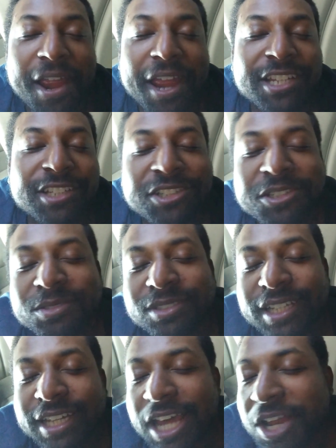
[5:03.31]
You know what I'm saying?
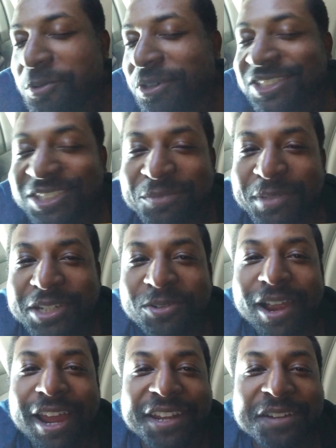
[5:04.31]
I don't want you to be
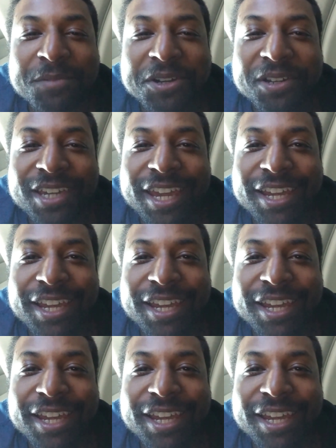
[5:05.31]
crying no more, okay?